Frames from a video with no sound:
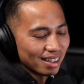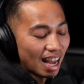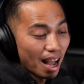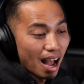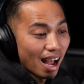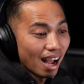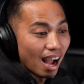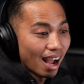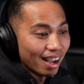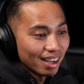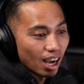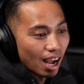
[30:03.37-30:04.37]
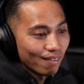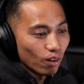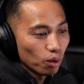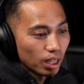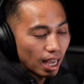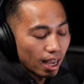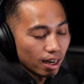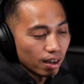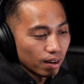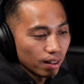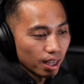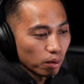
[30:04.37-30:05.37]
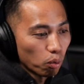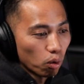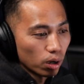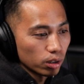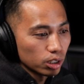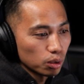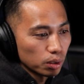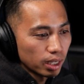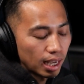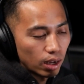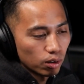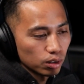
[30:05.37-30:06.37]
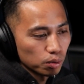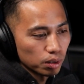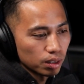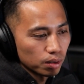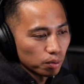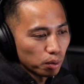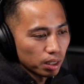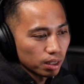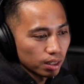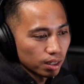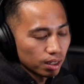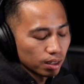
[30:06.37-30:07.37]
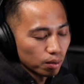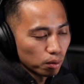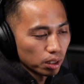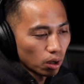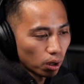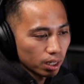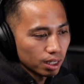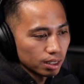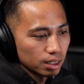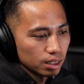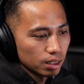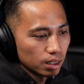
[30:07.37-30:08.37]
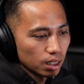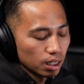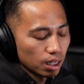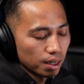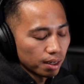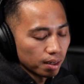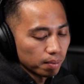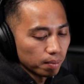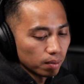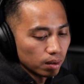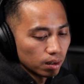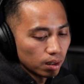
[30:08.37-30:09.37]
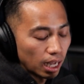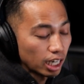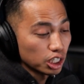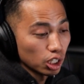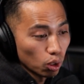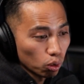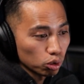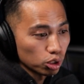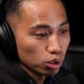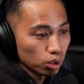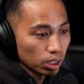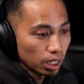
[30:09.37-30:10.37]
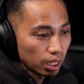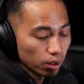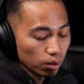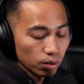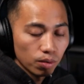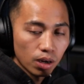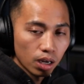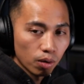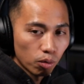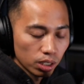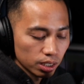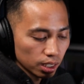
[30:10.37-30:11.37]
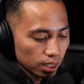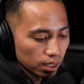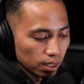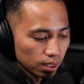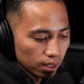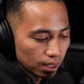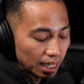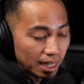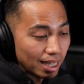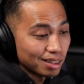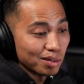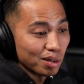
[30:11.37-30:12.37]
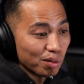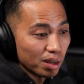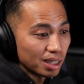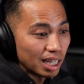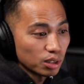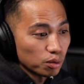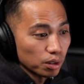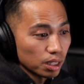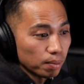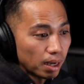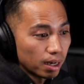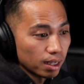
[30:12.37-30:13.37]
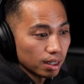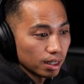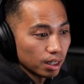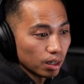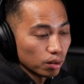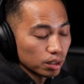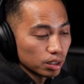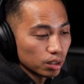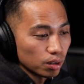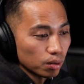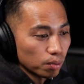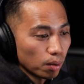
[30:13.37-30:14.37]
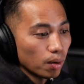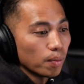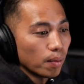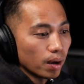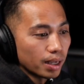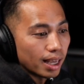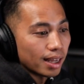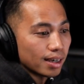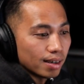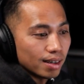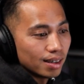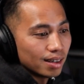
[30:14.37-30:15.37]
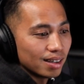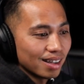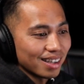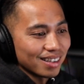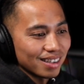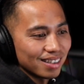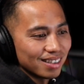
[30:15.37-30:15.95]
I've only had like one or two encounters with Arkins. Actually, a local shooter here runs it, and that's really about it. You know, and so again, like.